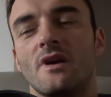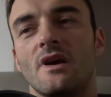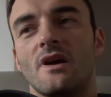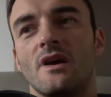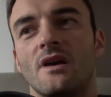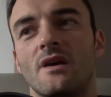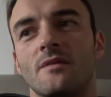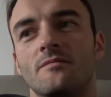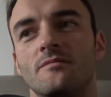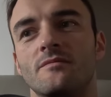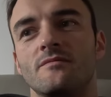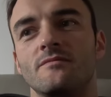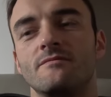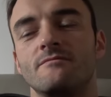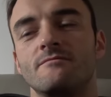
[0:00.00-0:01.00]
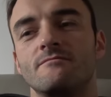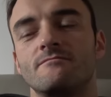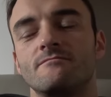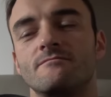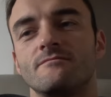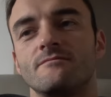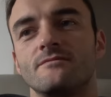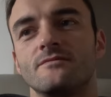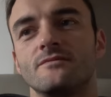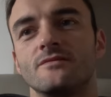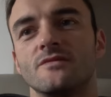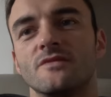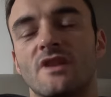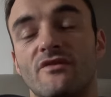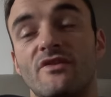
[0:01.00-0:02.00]
There
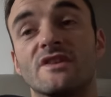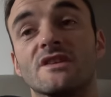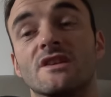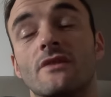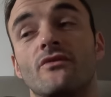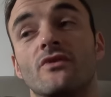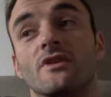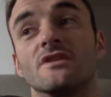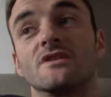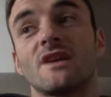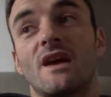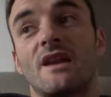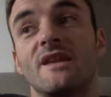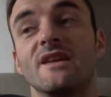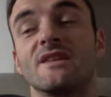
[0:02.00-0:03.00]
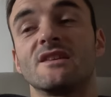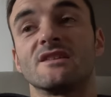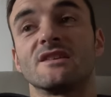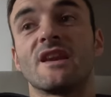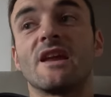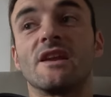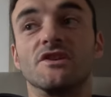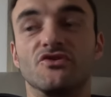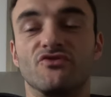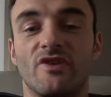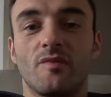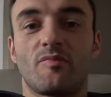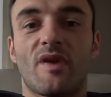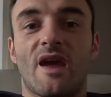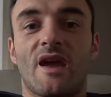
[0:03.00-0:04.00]
is a difference, and this is an
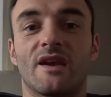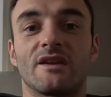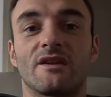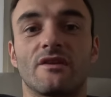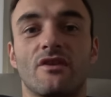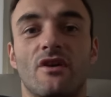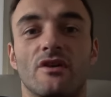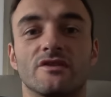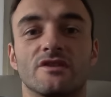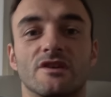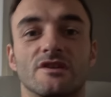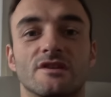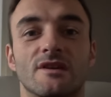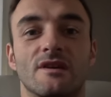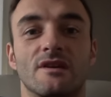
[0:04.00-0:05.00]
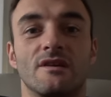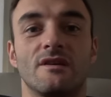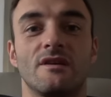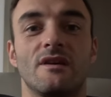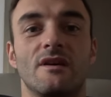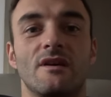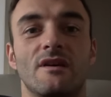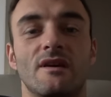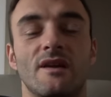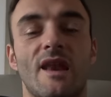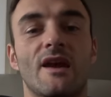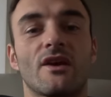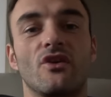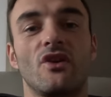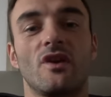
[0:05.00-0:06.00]
injury pain, not just a
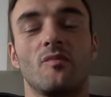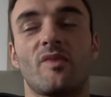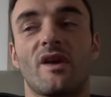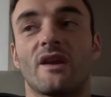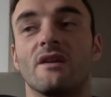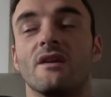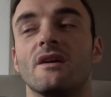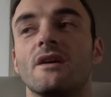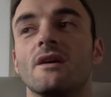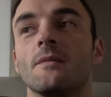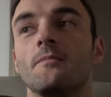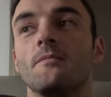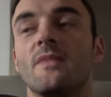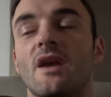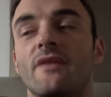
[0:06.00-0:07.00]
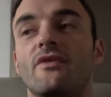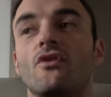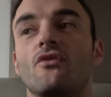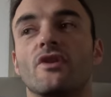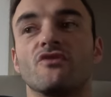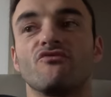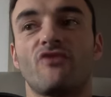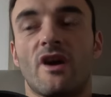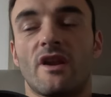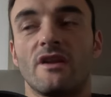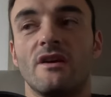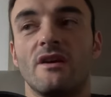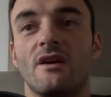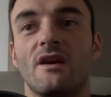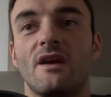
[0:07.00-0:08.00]
leg hurting pain. If you're on a
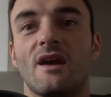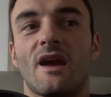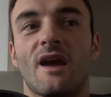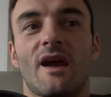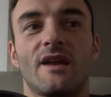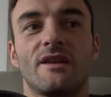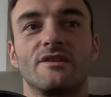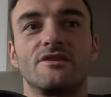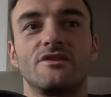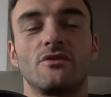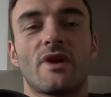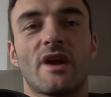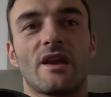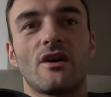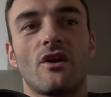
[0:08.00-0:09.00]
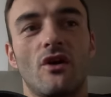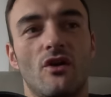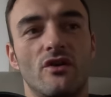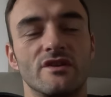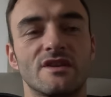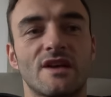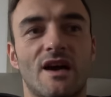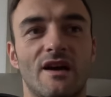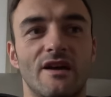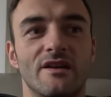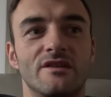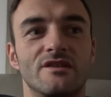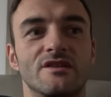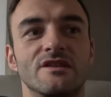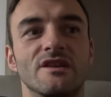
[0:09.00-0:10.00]
run and you're getting hot and
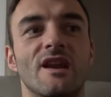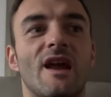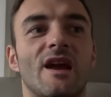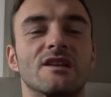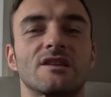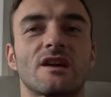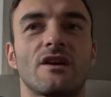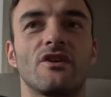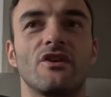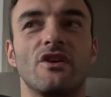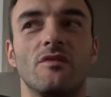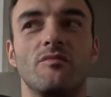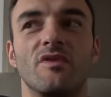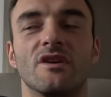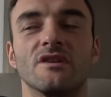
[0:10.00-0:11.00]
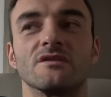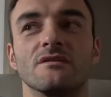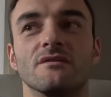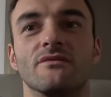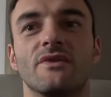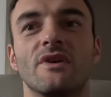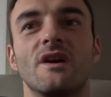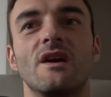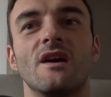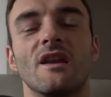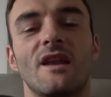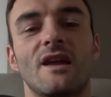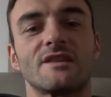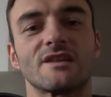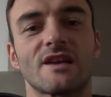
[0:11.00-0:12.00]
tired and your legs start hurting because of
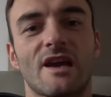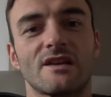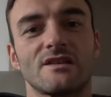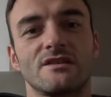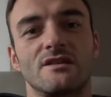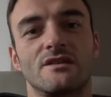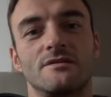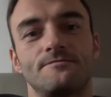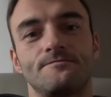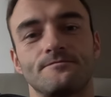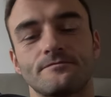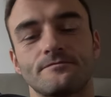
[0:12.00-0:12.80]
lactic acid,